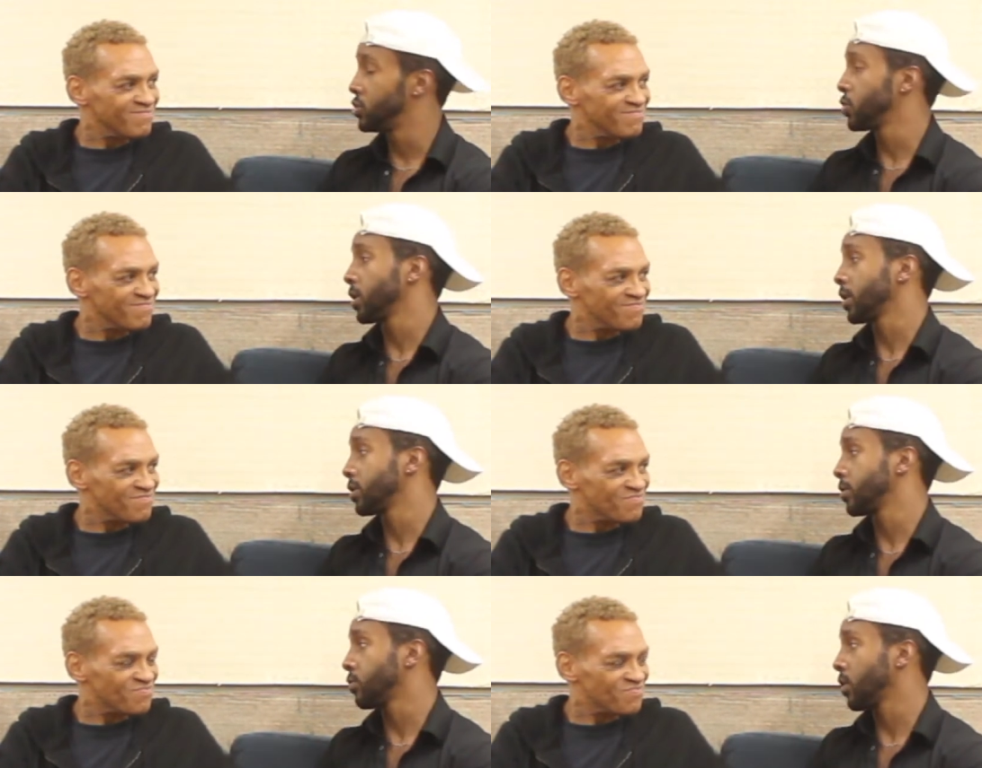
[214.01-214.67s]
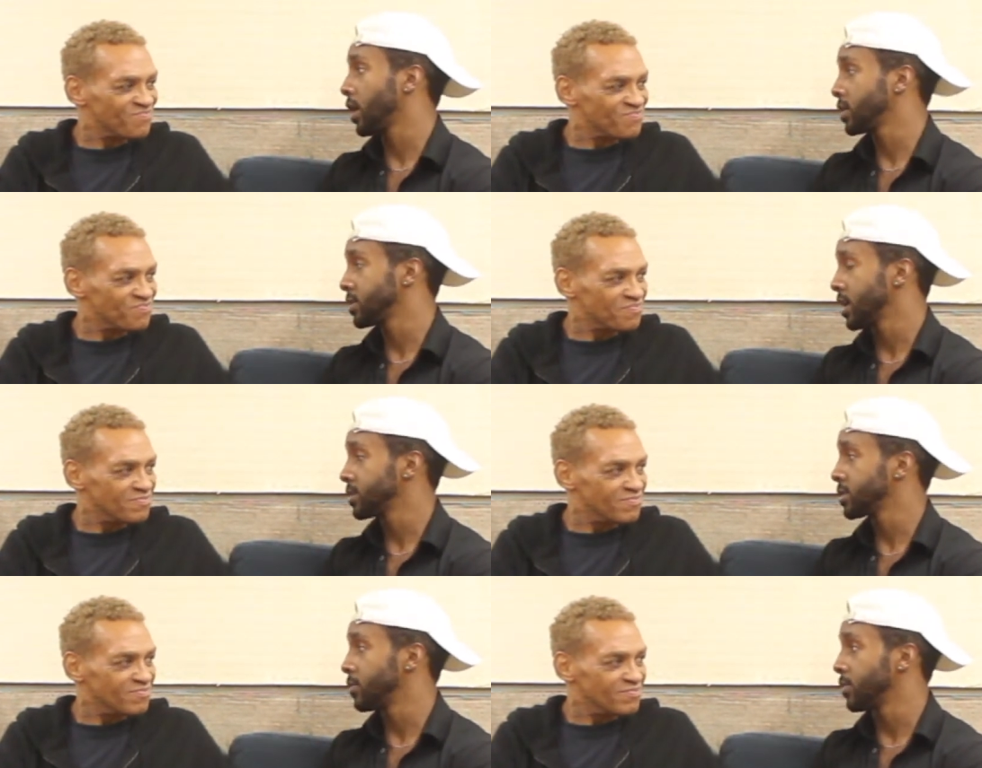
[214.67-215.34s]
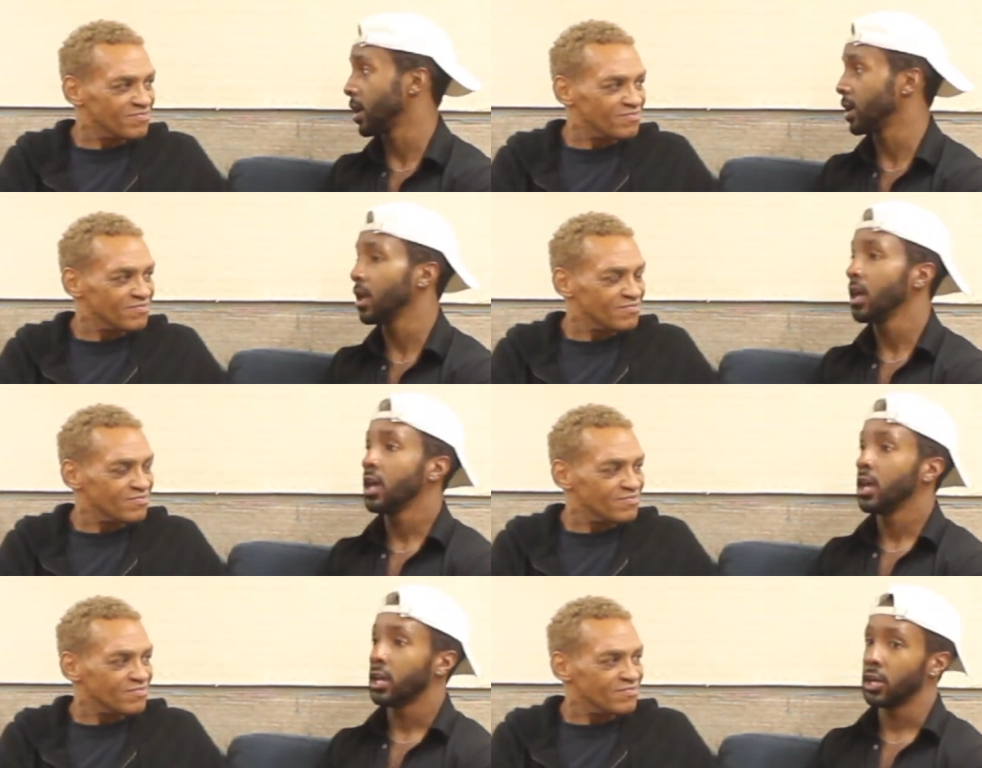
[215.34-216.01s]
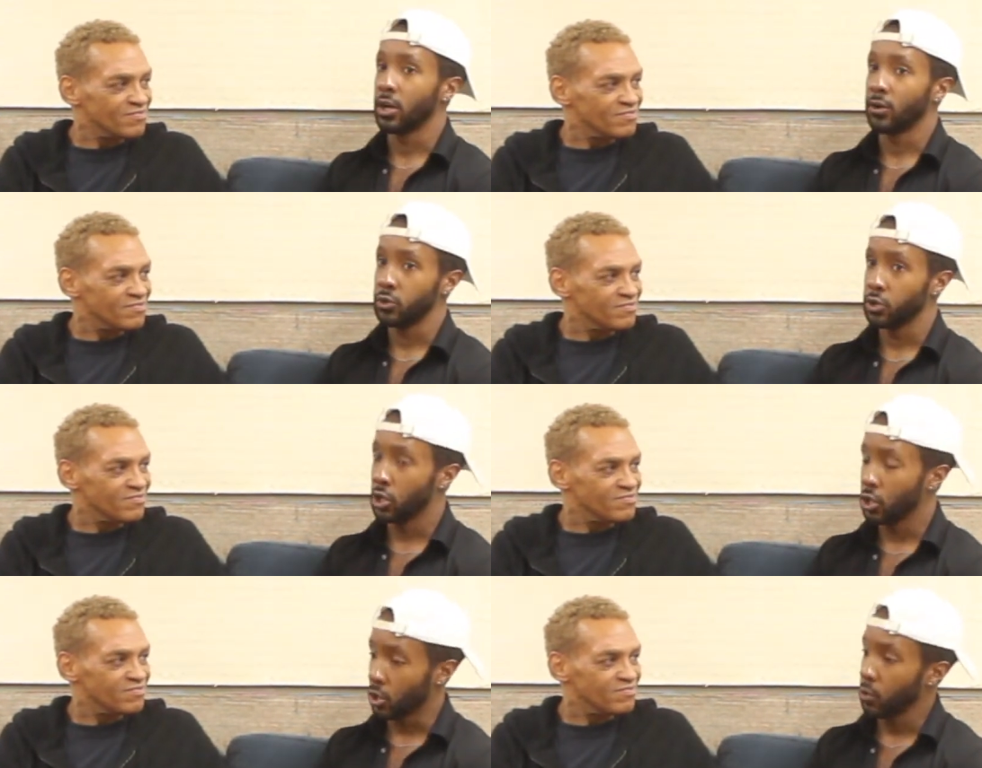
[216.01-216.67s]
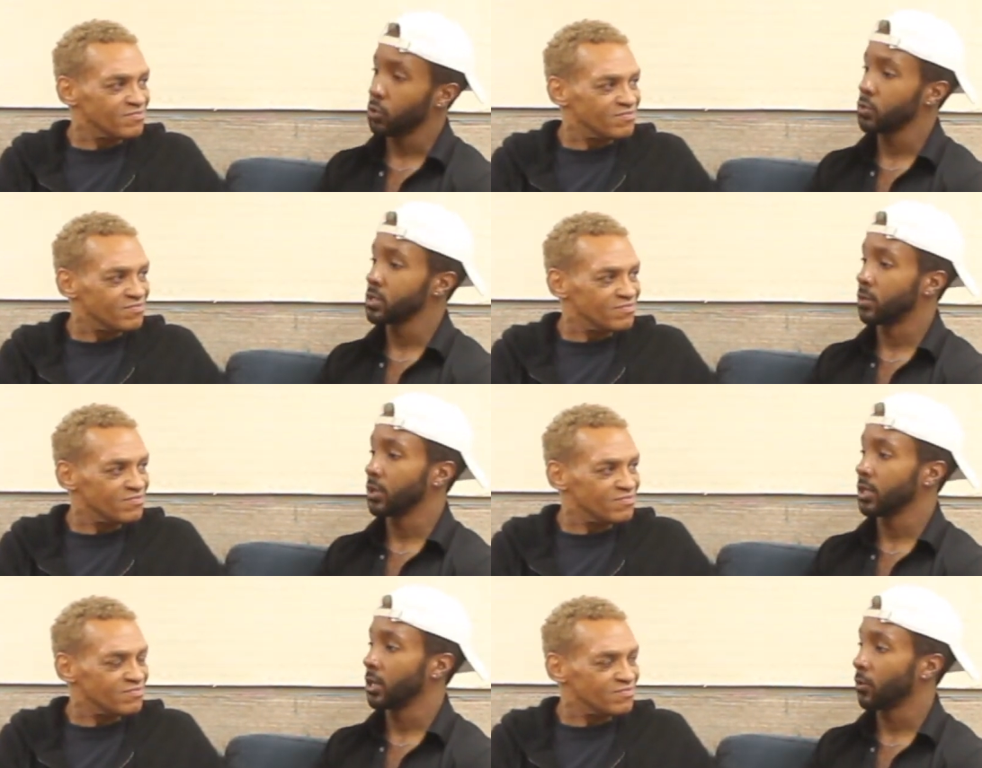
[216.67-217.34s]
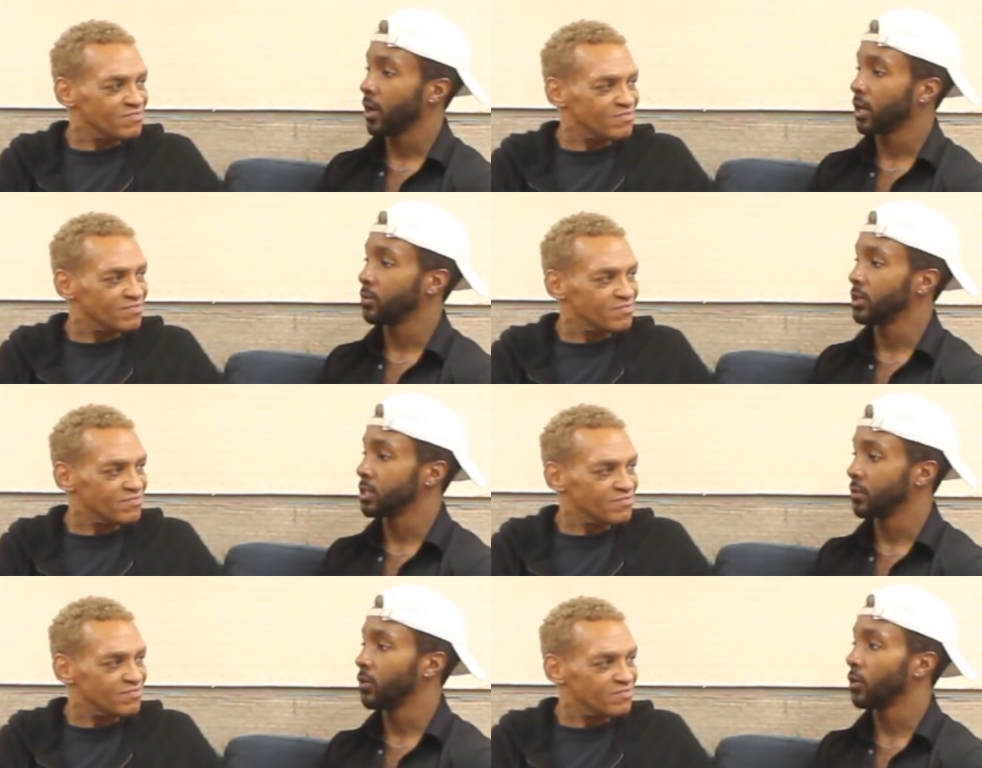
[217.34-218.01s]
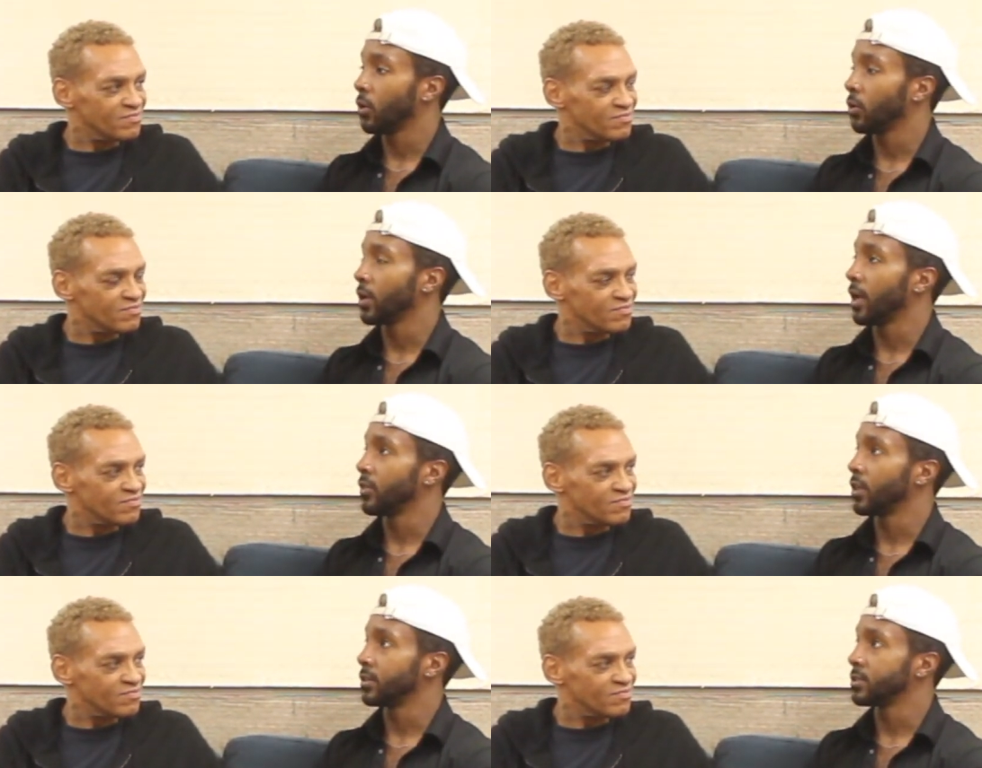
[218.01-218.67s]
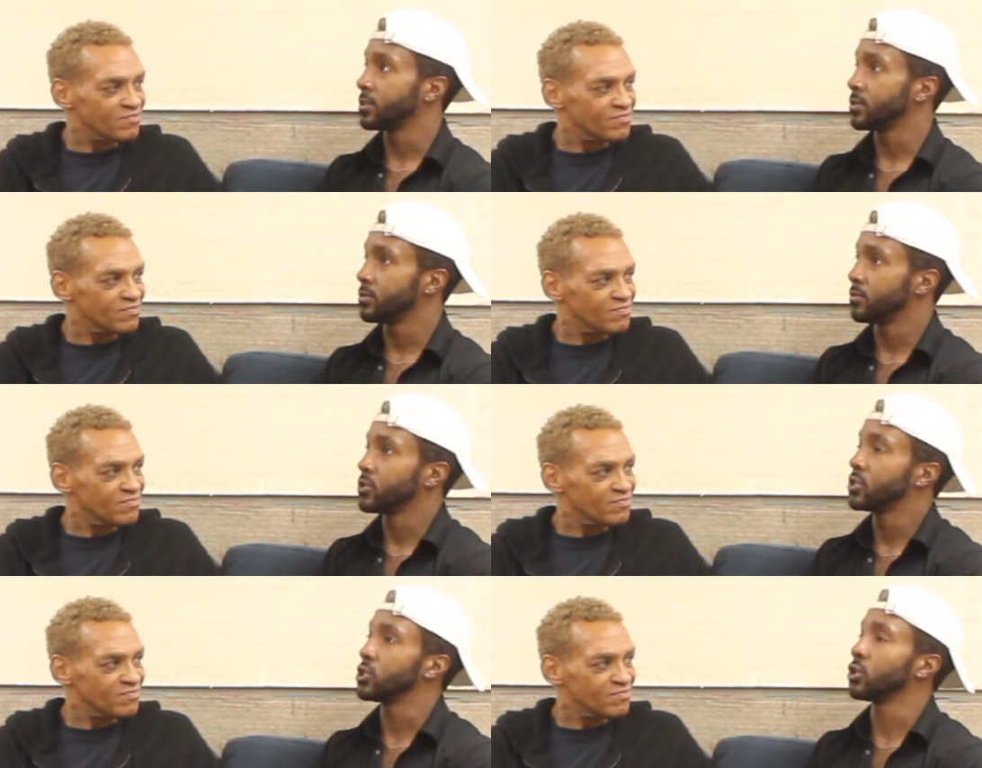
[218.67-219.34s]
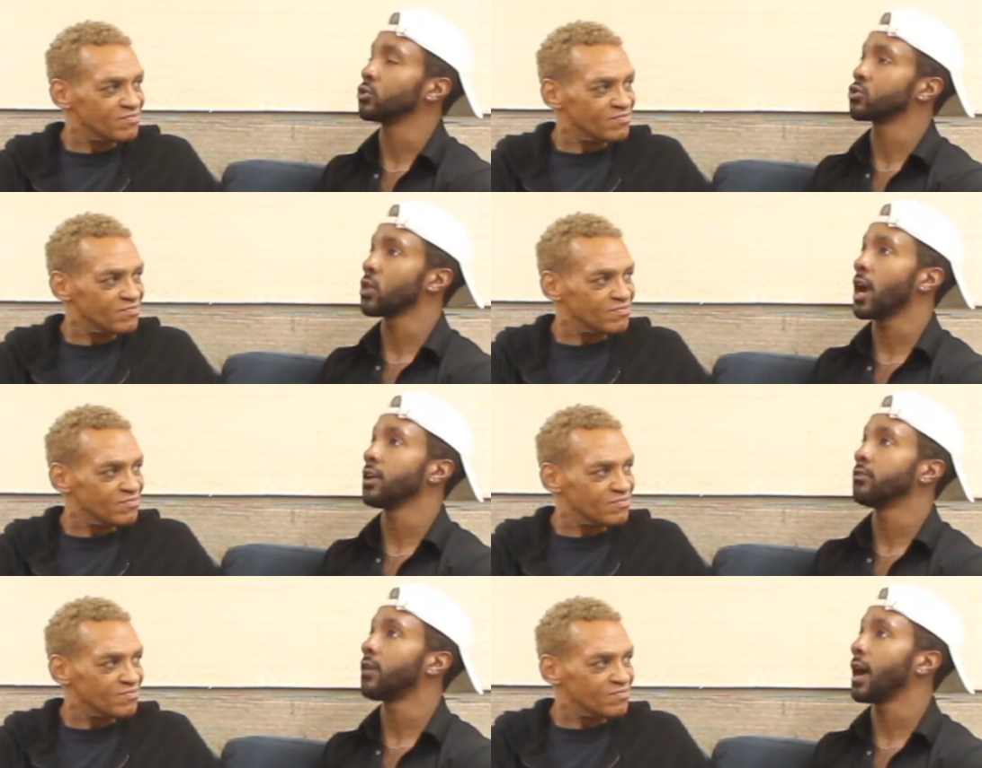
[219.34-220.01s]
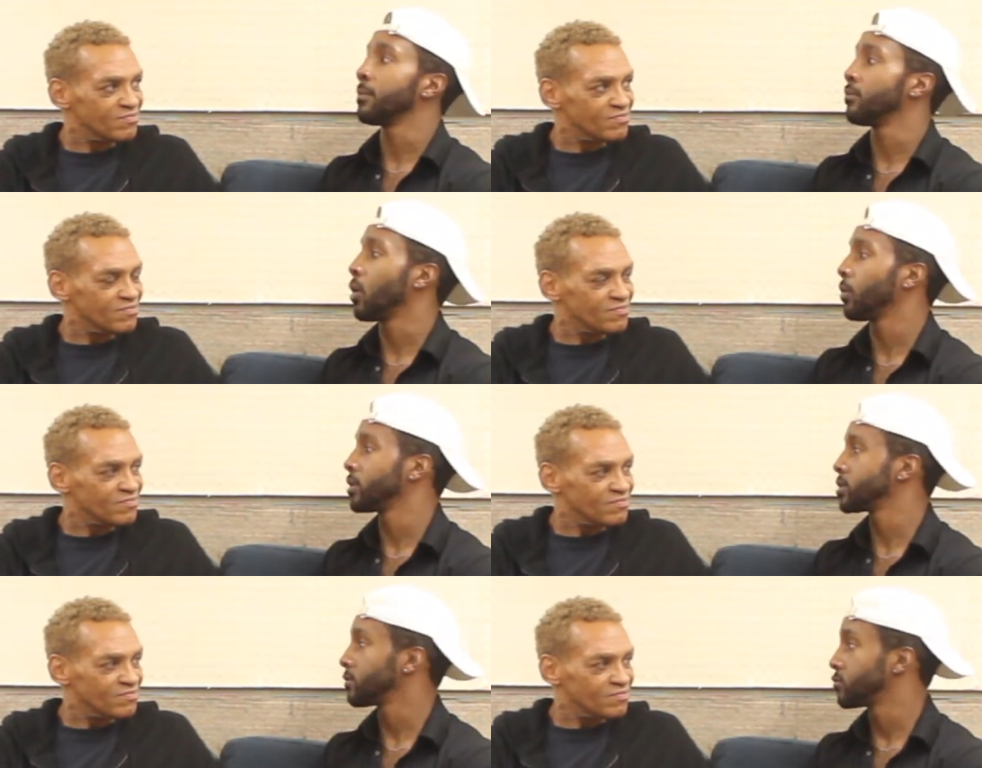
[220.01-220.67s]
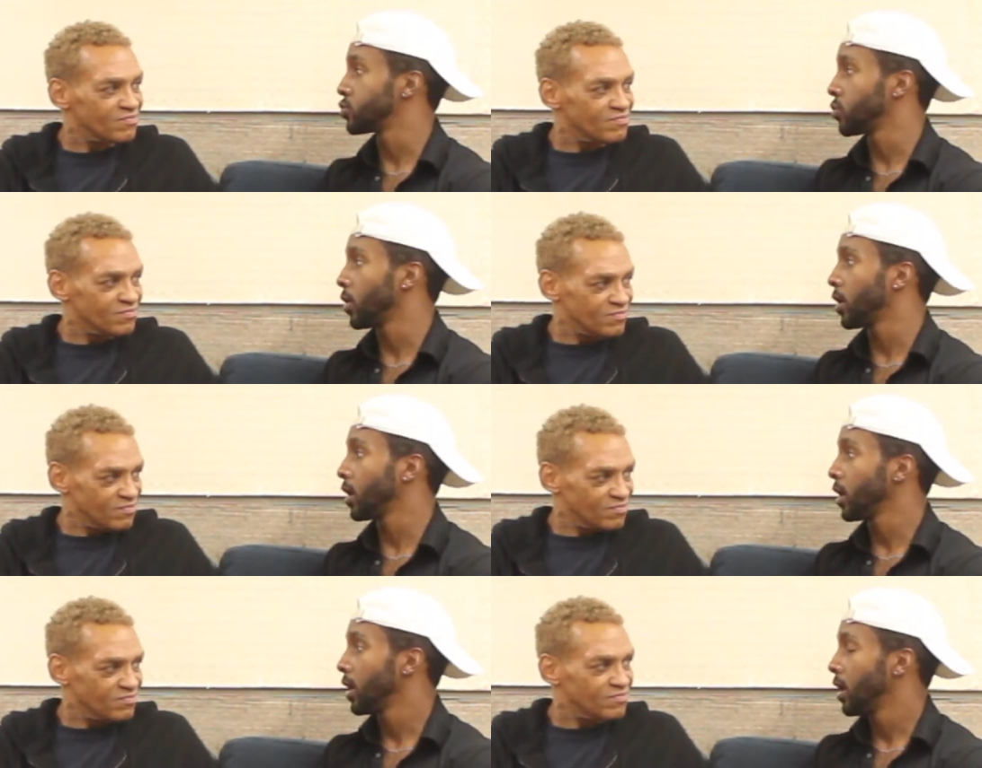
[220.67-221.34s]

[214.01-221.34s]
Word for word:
Speaker 1: during the process. I mean, you know, you can go through something incredibly difficult and then still try to find moments of joy